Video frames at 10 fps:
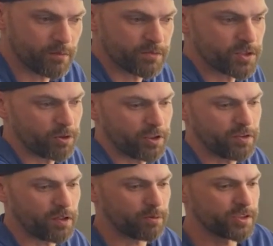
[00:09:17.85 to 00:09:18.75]
So we can
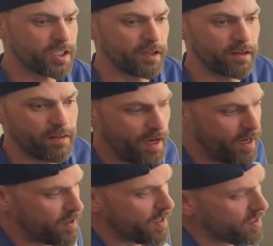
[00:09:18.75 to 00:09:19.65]
double check
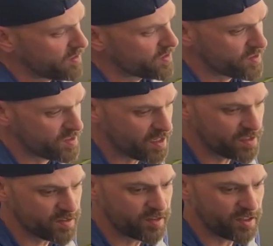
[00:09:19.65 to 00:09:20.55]
that. And it
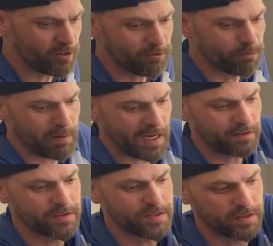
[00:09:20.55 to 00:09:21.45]
says
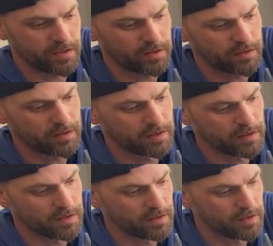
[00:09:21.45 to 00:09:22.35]
self-balancing
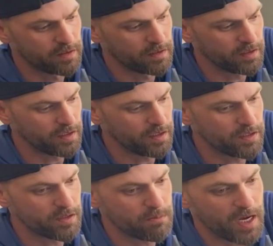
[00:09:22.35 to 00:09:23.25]

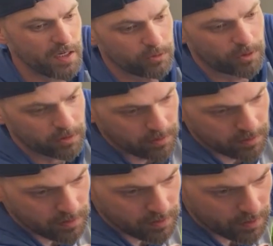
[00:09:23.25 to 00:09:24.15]
in the manual.
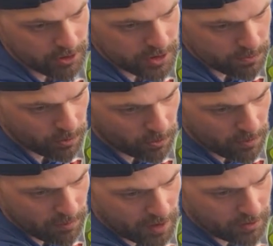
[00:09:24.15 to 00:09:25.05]
Let me just pull
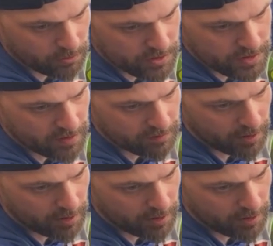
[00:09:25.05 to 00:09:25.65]
the manual stuff.